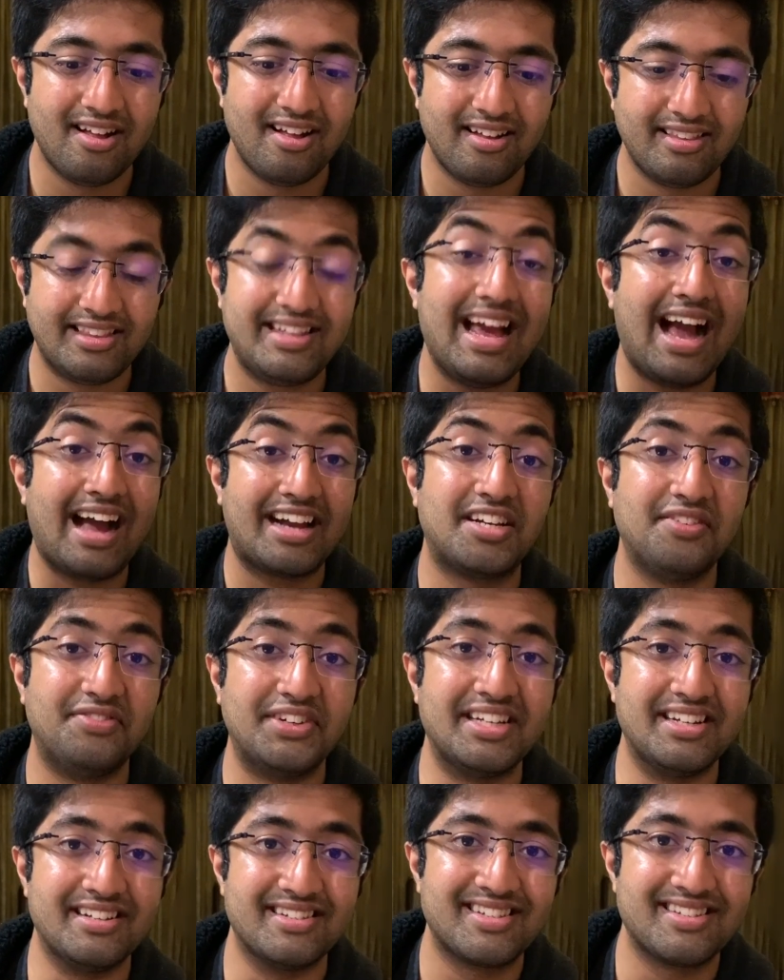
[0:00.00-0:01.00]
the
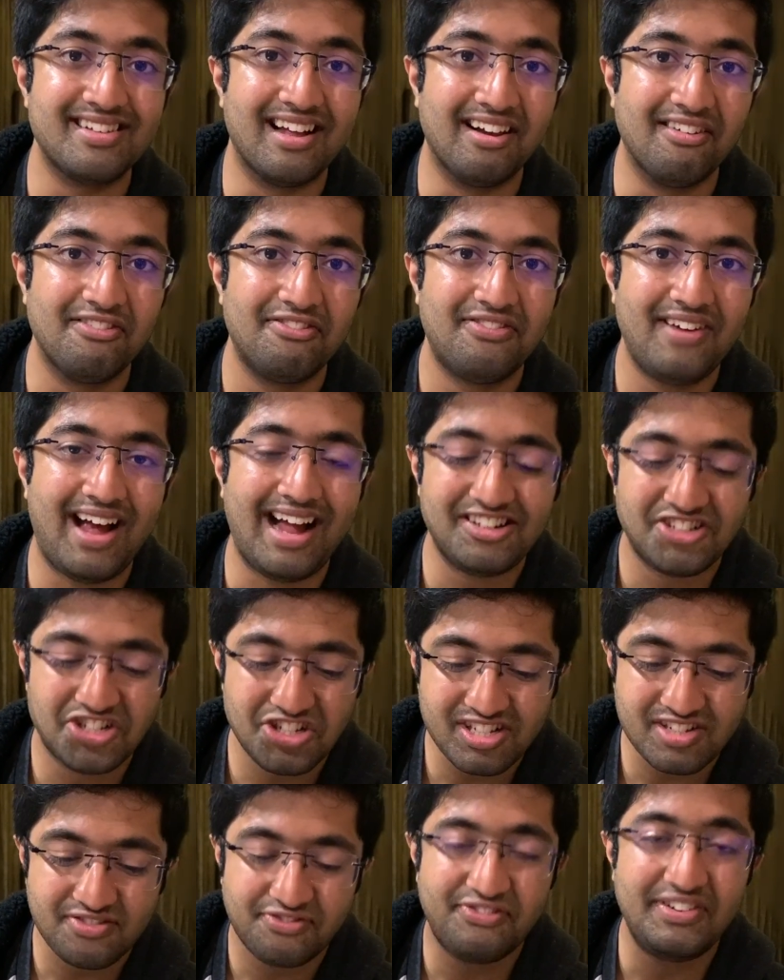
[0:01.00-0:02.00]
activity itself. And
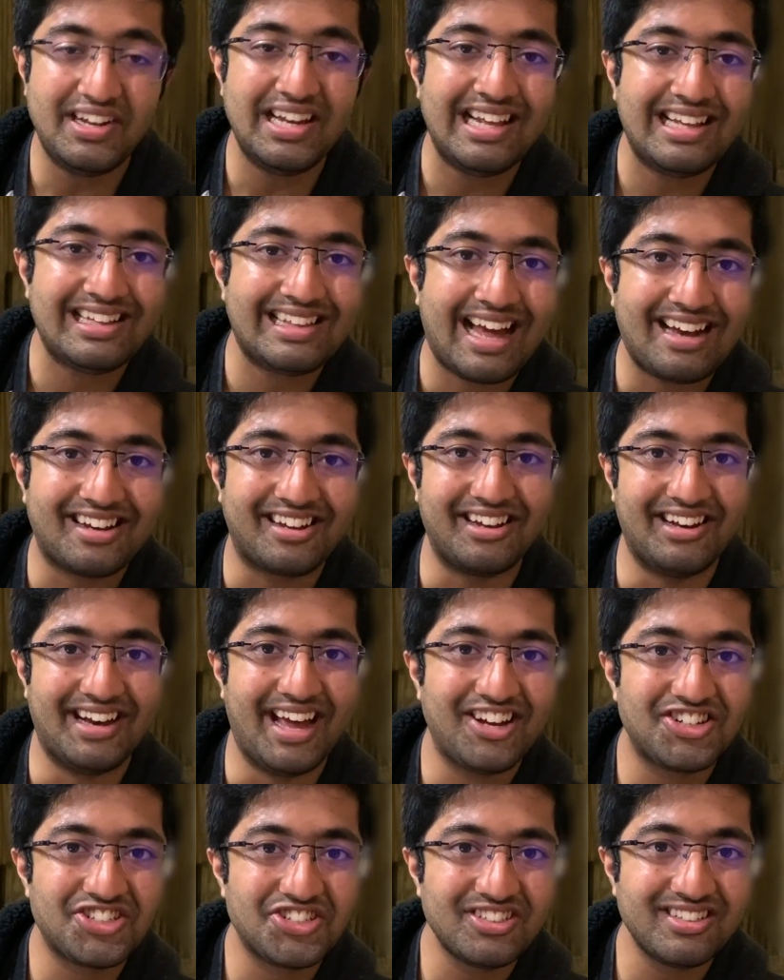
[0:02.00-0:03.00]
just feeling that
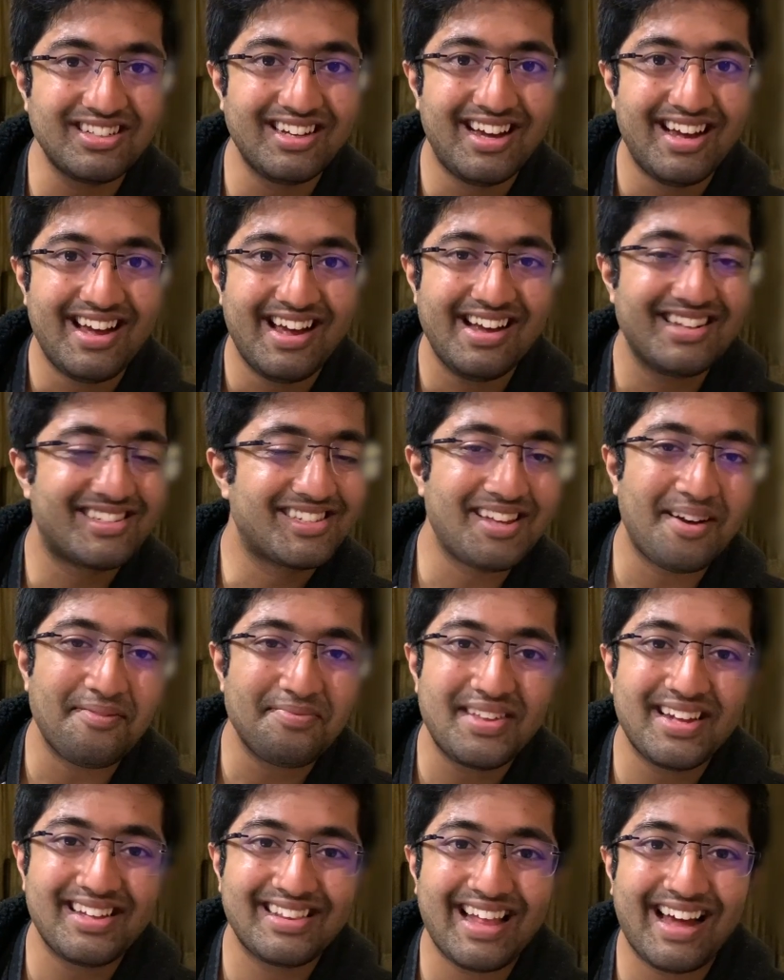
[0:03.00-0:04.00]
connection is
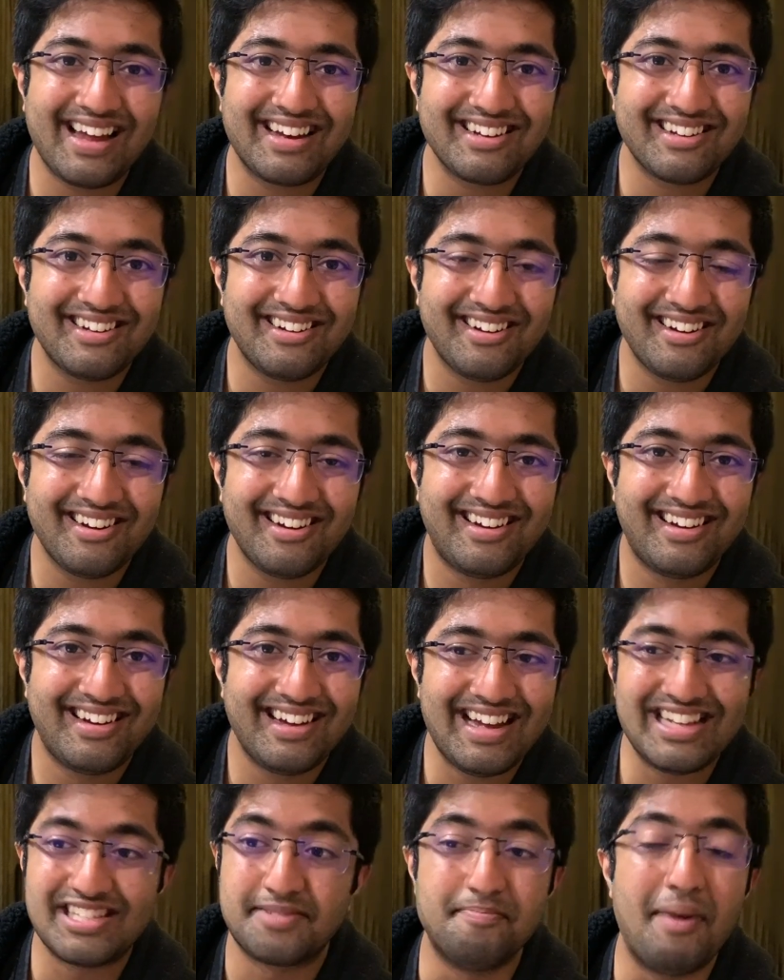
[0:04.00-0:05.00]
something that
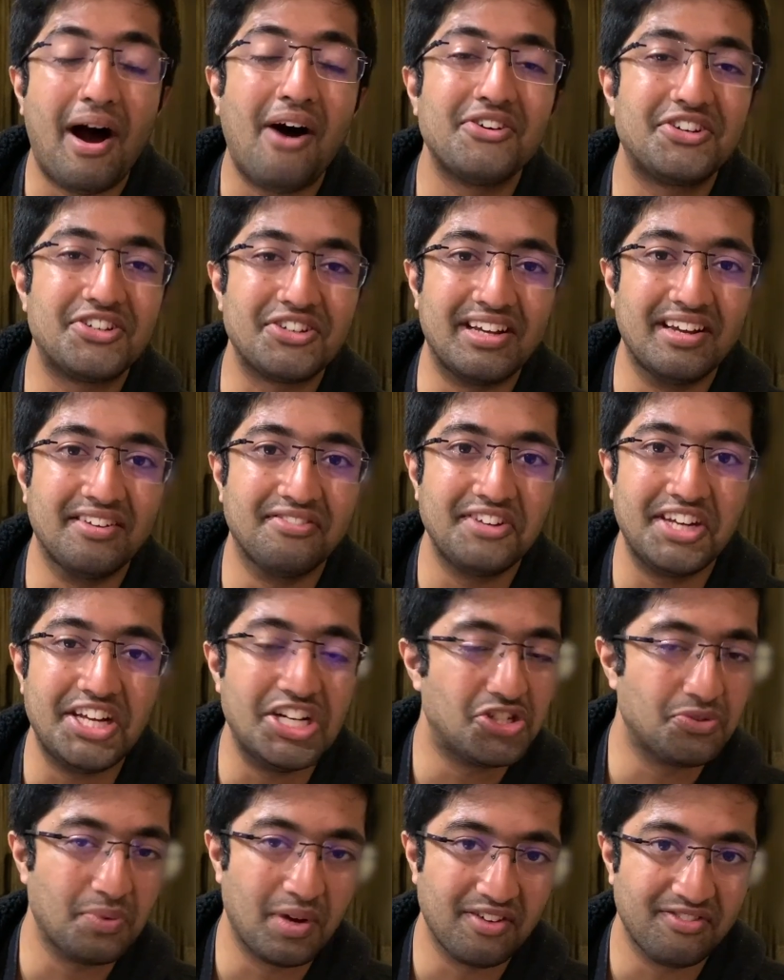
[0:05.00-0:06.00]
is bound to give
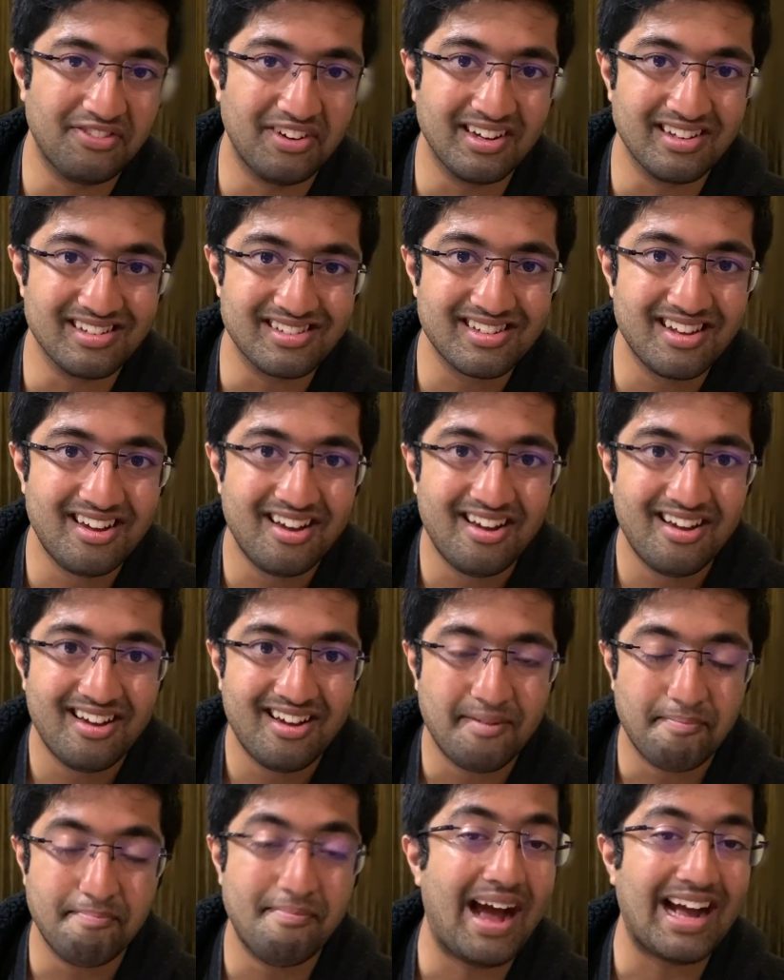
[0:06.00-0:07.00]
each one of us
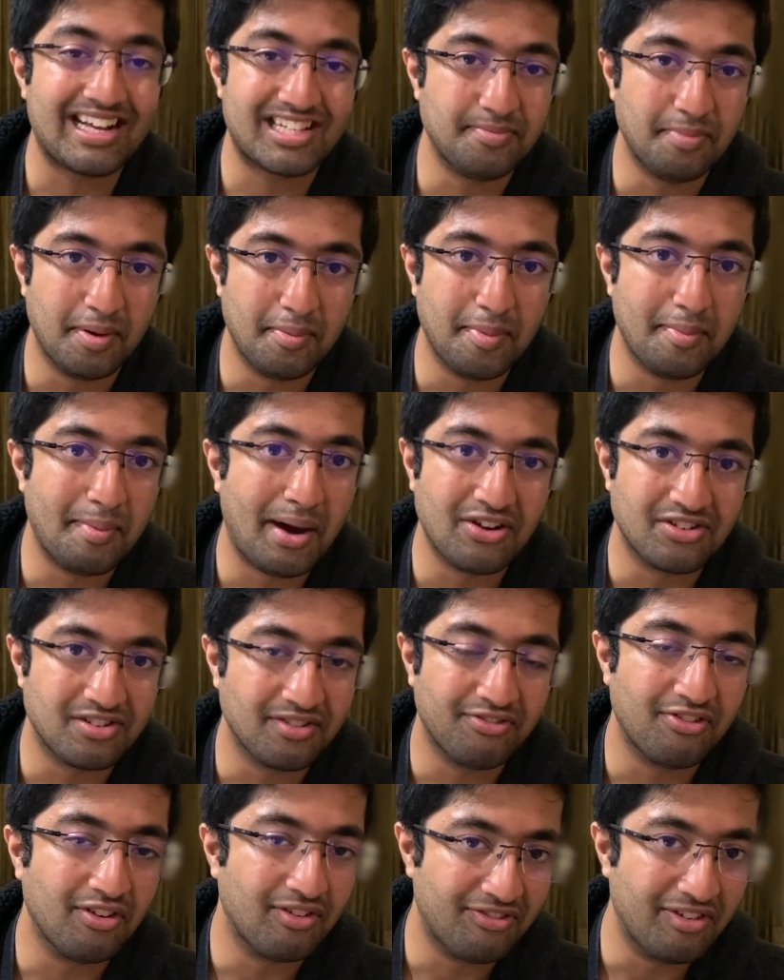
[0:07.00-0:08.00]
maximum amount of
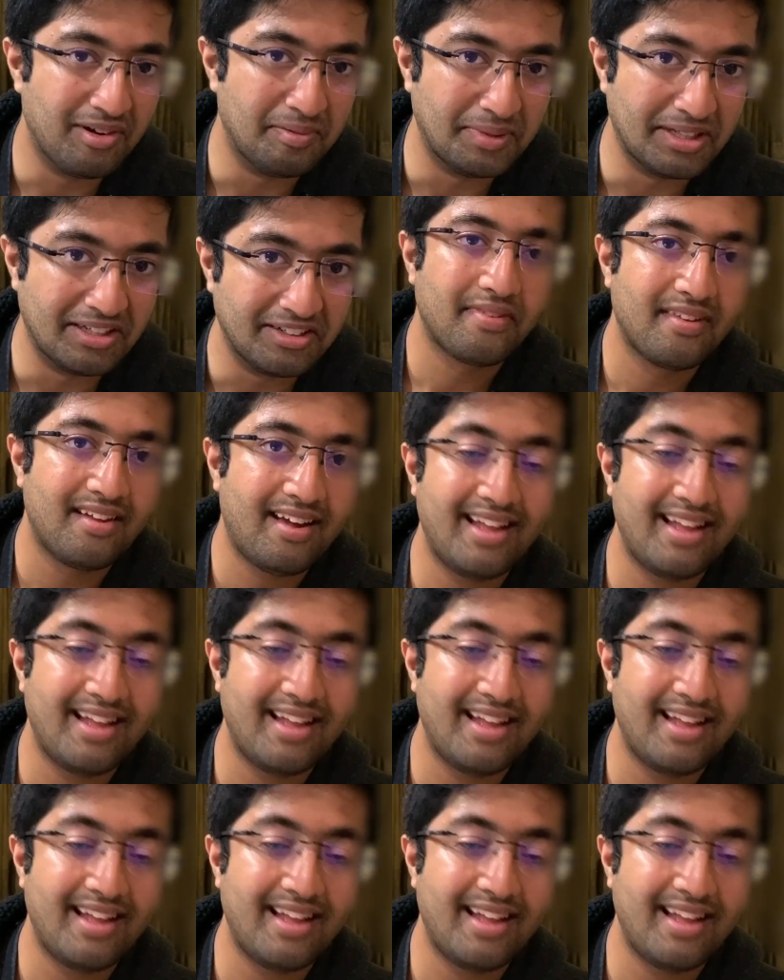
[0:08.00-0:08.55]
fulfillment.